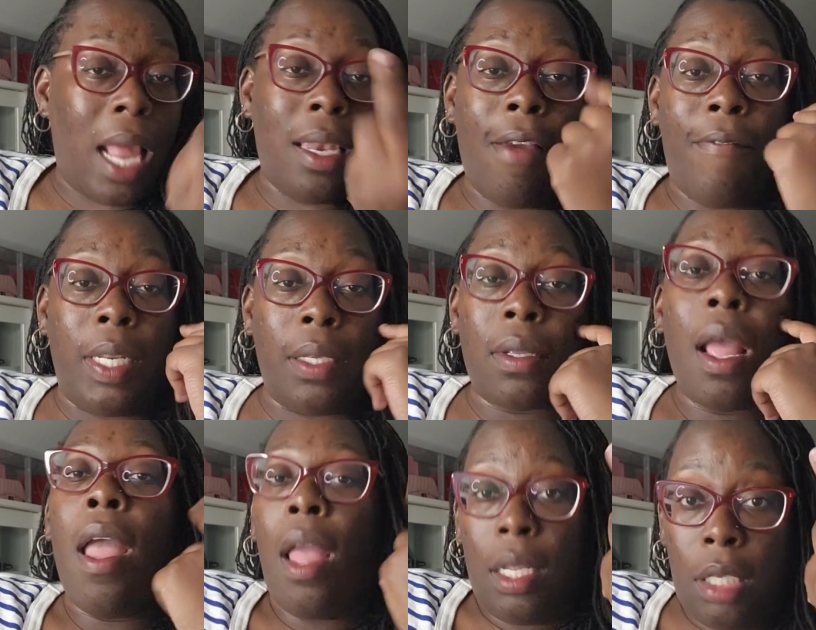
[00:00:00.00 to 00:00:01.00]
I live for
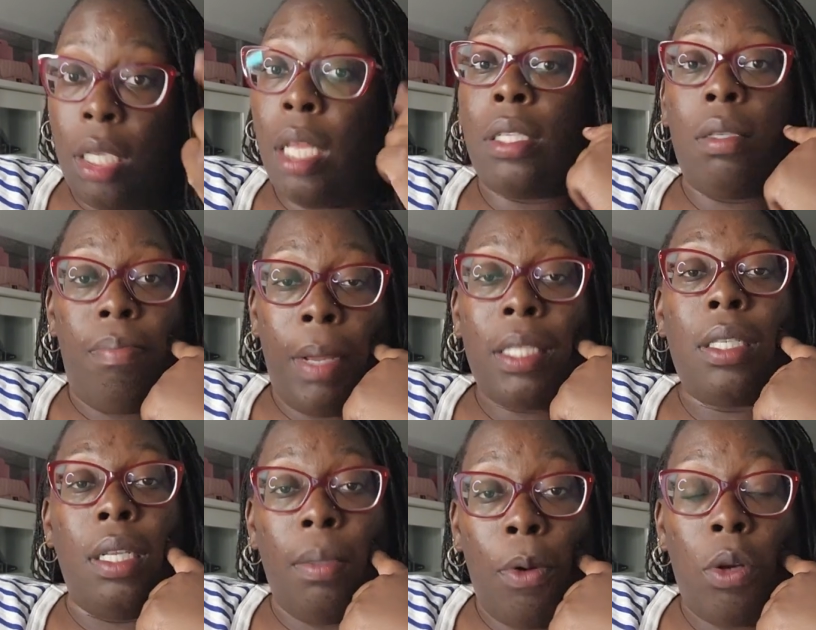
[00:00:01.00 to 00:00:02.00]
this. She lives,
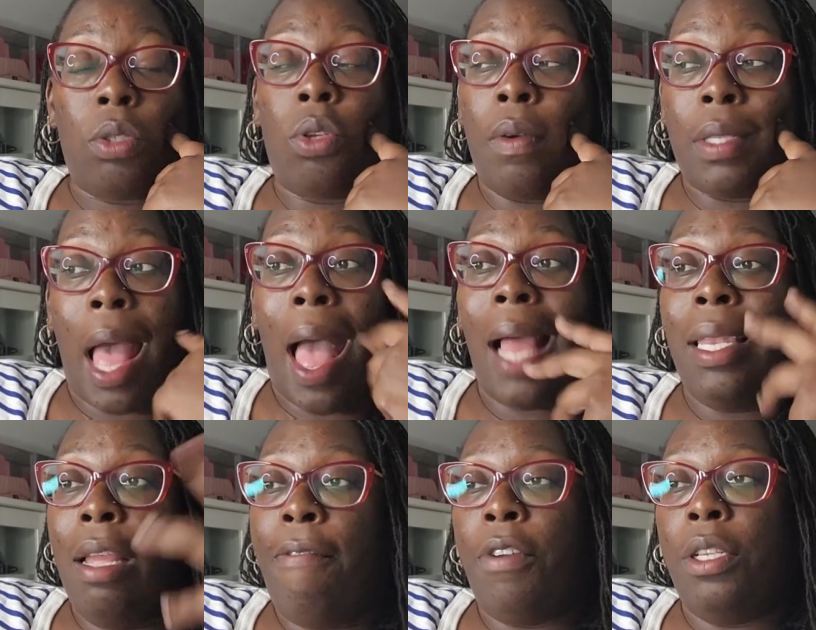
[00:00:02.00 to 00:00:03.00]
basically, the moral stories,
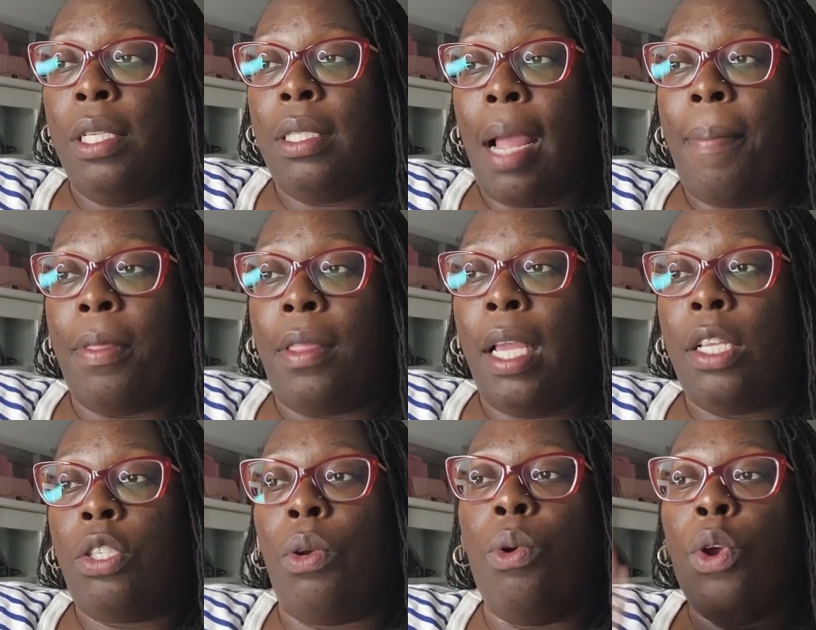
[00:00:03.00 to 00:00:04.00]
I live for this type of
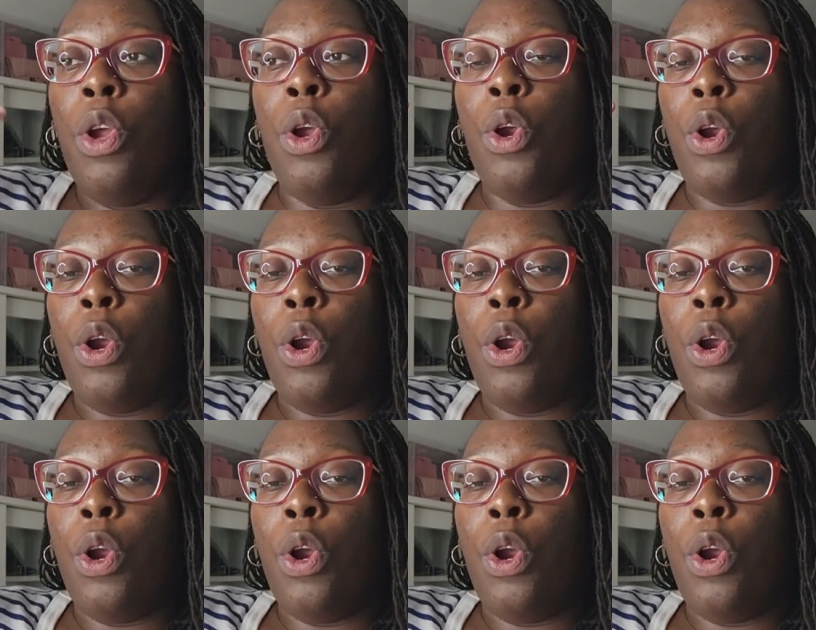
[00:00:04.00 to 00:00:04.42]
thing. So